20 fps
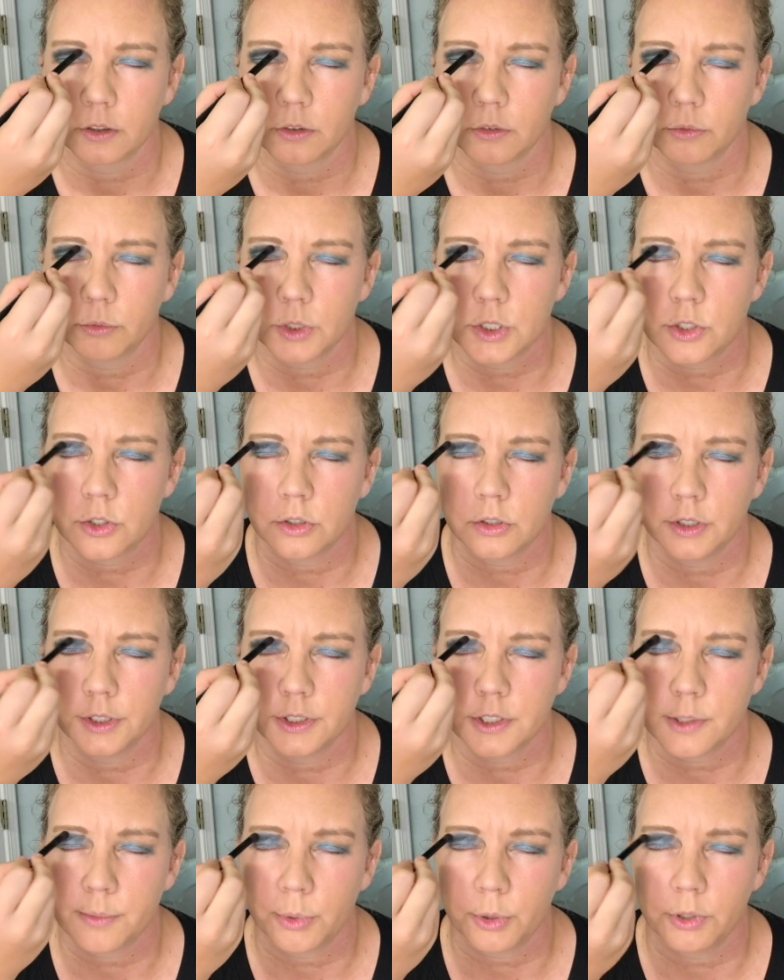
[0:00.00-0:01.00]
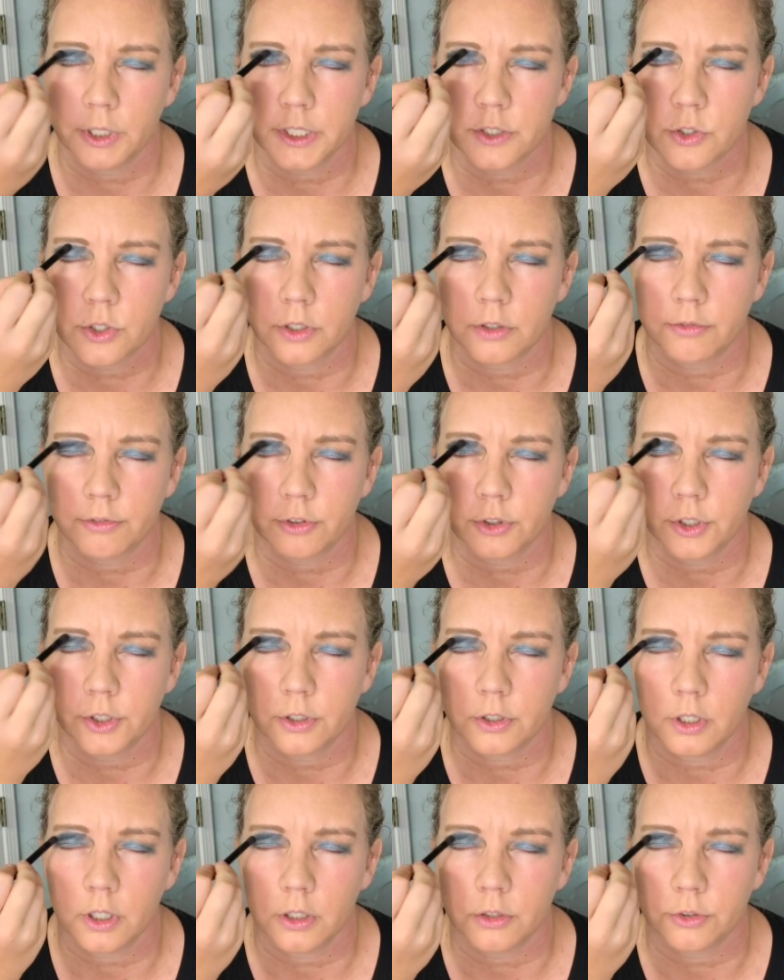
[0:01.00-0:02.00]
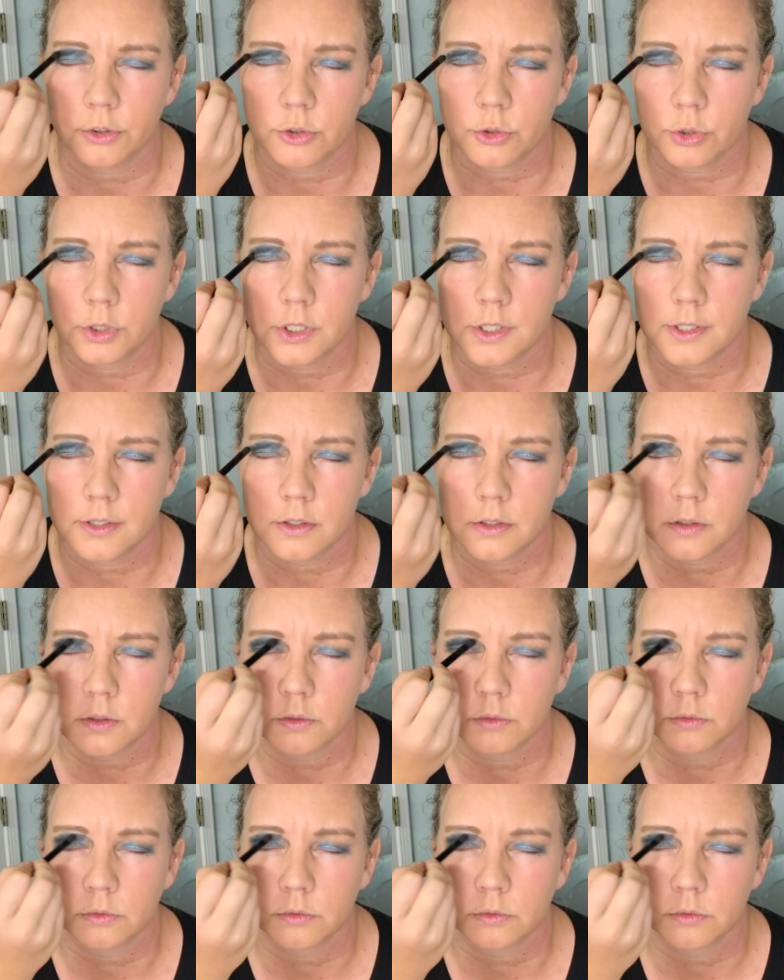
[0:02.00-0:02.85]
What's your inspiration for your color choices?